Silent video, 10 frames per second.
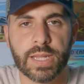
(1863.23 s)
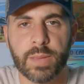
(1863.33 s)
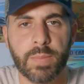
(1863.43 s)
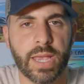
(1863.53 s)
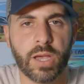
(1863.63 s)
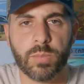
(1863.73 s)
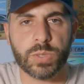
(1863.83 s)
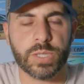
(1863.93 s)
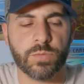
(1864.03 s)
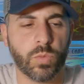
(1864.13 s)
of like make up
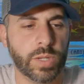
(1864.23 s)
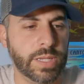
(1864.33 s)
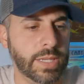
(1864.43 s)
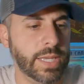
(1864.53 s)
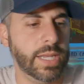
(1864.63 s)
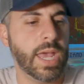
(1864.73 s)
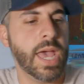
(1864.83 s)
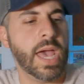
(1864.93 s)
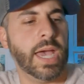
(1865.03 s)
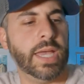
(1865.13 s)
whichever one you need.
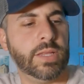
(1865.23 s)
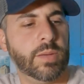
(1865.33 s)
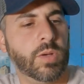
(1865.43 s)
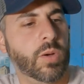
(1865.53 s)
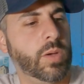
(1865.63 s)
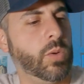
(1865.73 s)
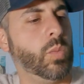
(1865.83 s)
I ended up going